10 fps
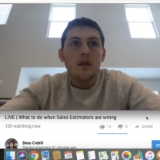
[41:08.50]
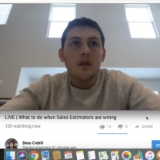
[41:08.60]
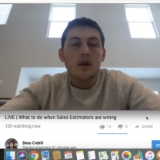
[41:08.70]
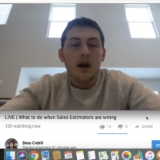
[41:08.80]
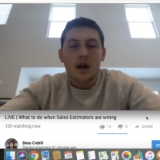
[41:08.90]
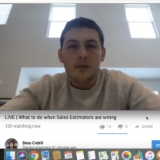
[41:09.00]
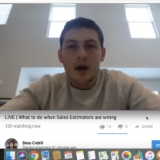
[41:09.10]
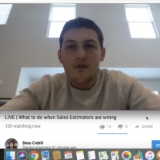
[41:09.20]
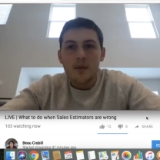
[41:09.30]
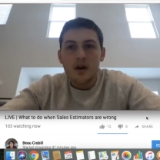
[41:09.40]
not going to buy
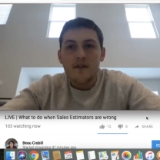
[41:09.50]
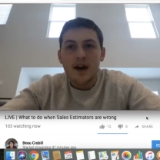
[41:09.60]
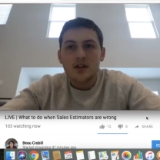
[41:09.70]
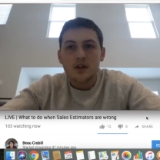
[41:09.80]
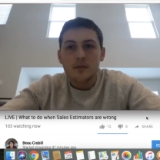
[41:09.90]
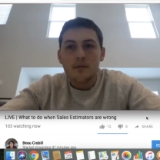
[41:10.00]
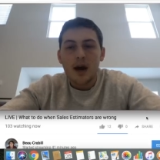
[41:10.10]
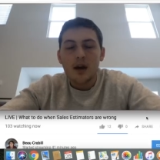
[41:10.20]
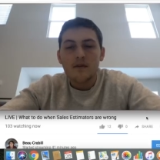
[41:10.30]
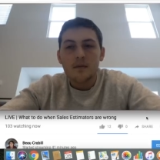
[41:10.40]
from manufacturers. You're going to be
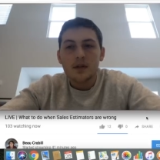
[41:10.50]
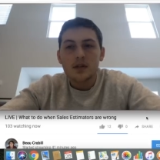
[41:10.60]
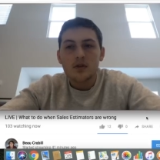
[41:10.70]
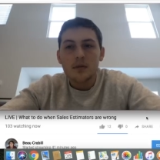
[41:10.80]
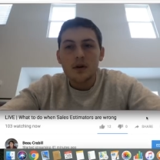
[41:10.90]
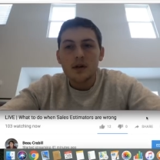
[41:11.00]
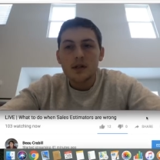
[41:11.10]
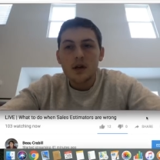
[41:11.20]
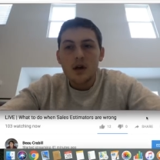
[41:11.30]
buying from distributors.